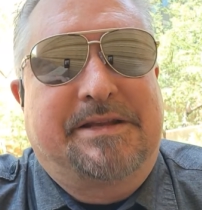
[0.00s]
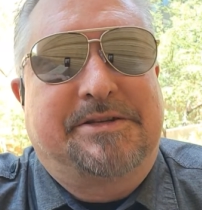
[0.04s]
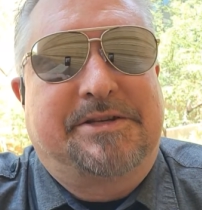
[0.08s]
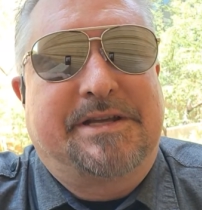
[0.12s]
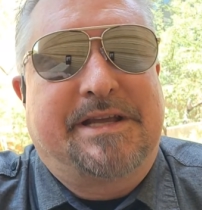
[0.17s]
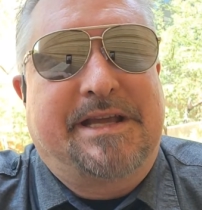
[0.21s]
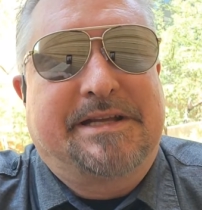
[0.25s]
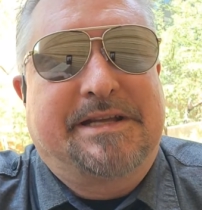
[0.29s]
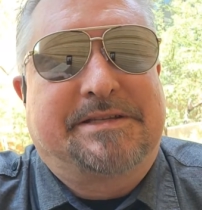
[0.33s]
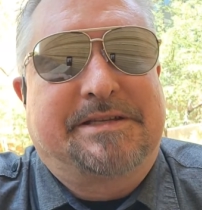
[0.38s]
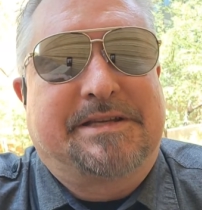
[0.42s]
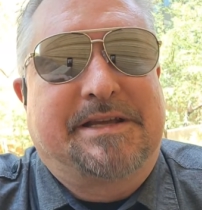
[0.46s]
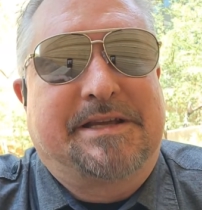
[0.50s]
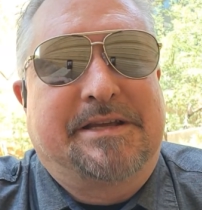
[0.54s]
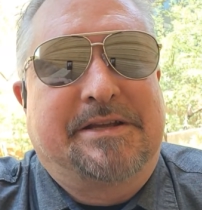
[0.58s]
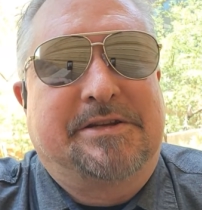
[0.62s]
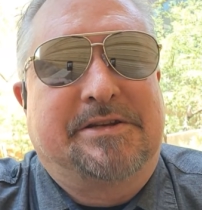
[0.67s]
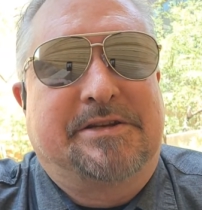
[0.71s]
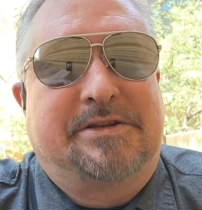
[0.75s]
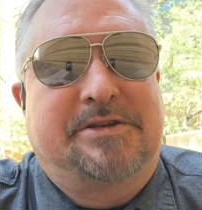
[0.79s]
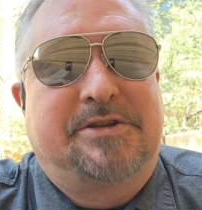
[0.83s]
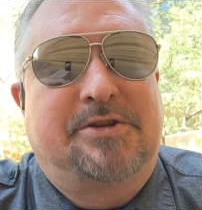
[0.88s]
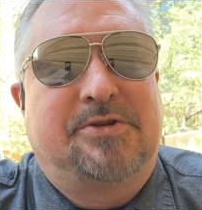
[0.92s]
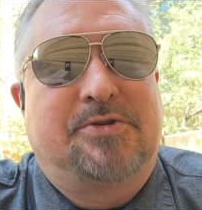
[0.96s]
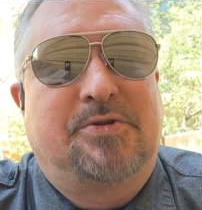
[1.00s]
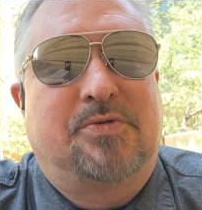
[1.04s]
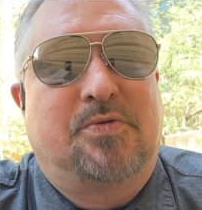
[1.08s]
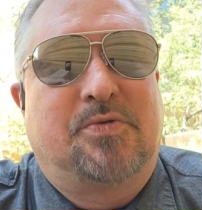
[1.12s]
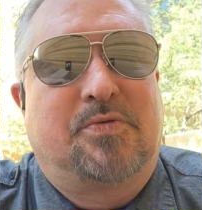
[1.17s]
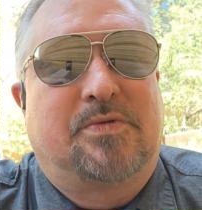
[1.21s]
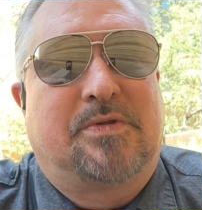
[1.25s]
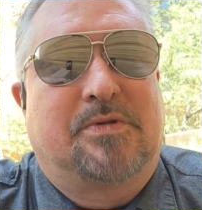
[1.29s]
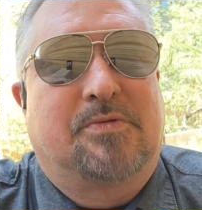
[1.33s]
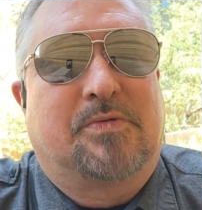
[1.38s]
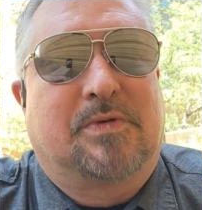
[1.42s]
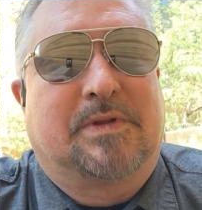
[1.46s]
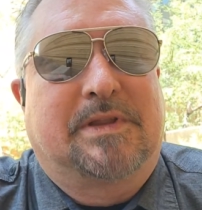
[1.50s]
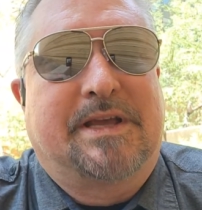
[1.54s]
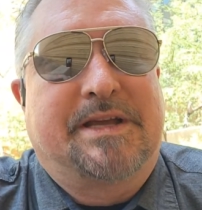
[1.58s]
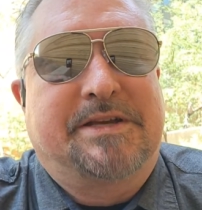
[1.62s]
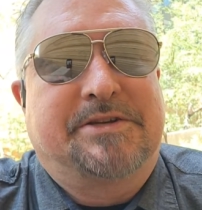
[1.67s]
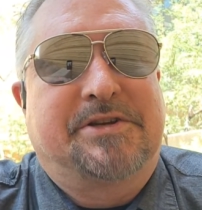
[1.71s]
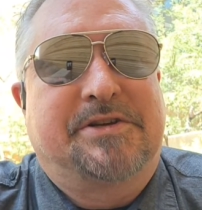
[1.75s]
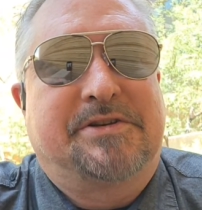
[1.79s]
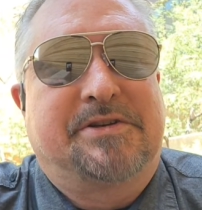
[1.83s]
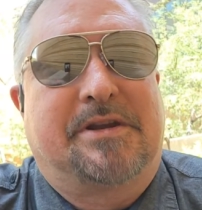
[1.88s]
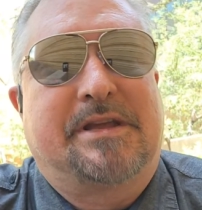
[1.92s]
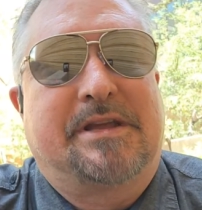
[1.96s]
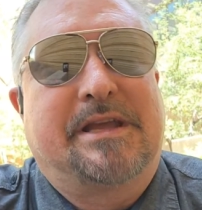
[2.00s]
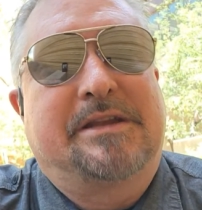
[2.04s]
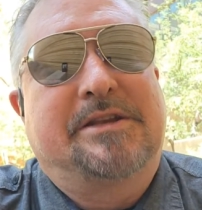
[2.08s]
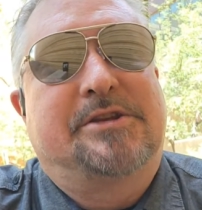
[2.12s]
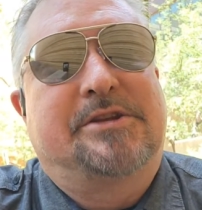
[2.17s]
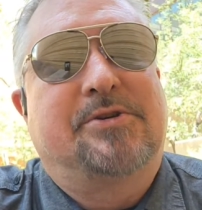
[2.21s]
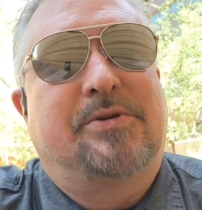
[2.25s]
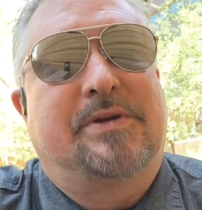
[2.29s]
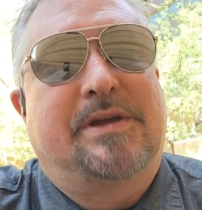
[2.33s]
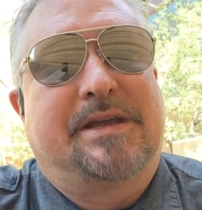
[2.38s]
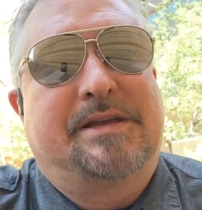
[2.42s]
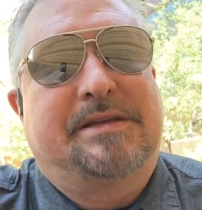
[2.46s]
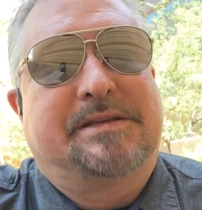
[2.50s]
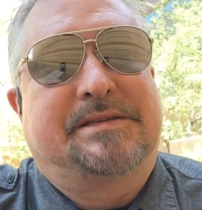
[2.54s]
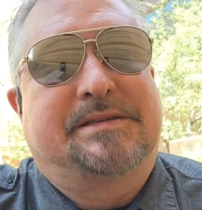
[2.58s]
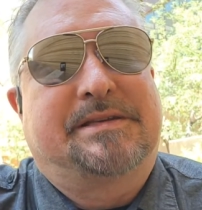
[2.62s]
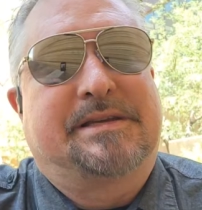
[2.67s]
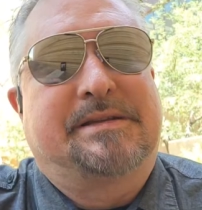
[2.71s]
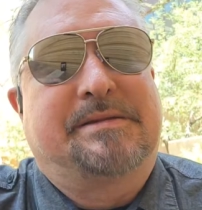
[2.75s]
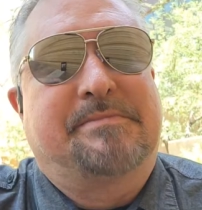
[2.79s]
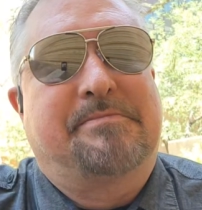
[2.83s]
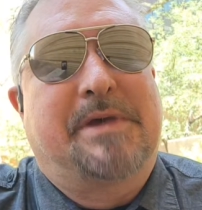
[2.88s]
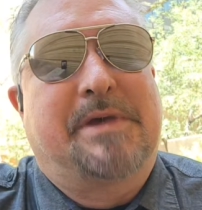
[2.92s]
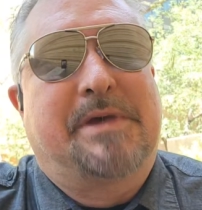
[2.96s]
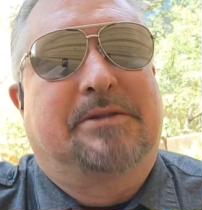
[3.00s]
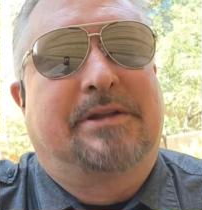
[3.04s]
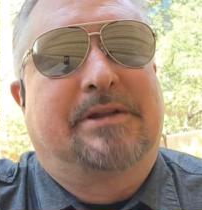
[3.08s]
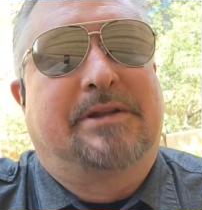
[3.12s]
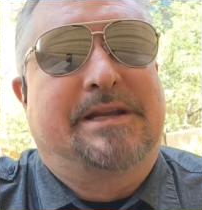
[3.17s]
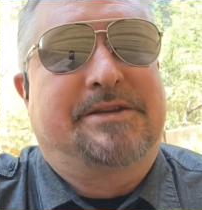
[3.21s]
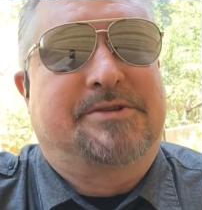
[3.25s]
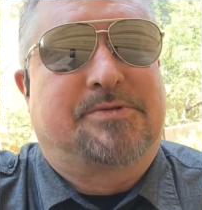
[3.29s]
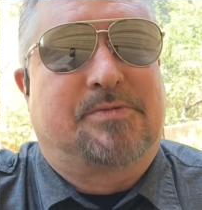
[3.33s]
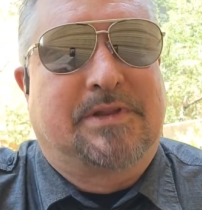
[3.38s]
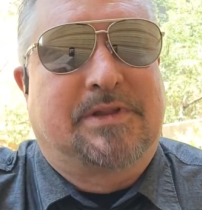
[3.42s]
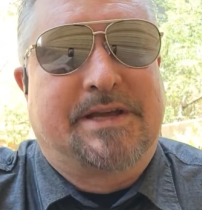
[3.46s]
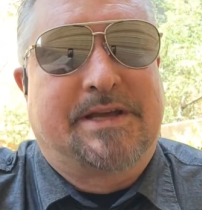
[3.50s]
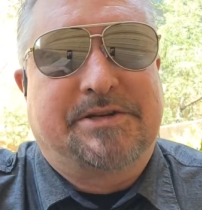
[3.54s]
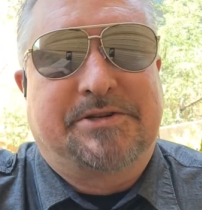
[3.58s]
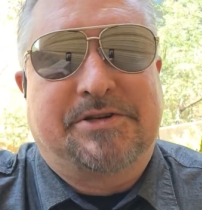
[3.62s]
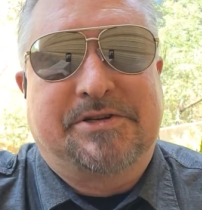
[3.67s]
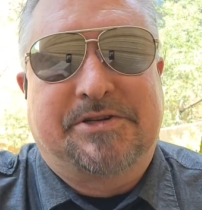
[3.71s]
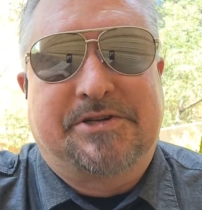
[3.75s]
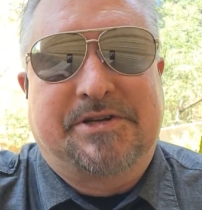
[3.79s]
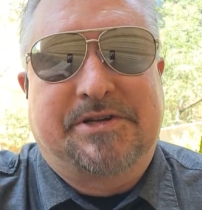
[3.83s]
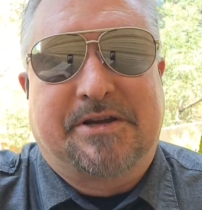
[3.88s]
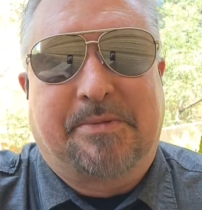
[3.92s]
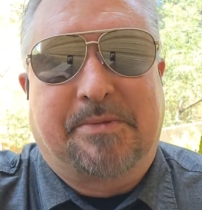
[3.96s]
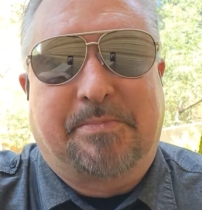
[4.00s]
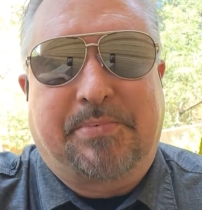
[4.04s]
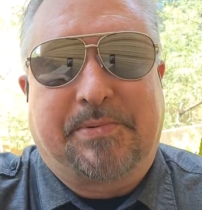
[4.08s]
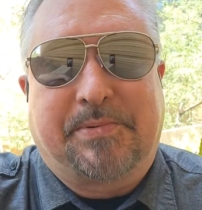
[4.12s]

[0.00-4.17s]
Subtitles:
she gets into into his and Melanie's relationship.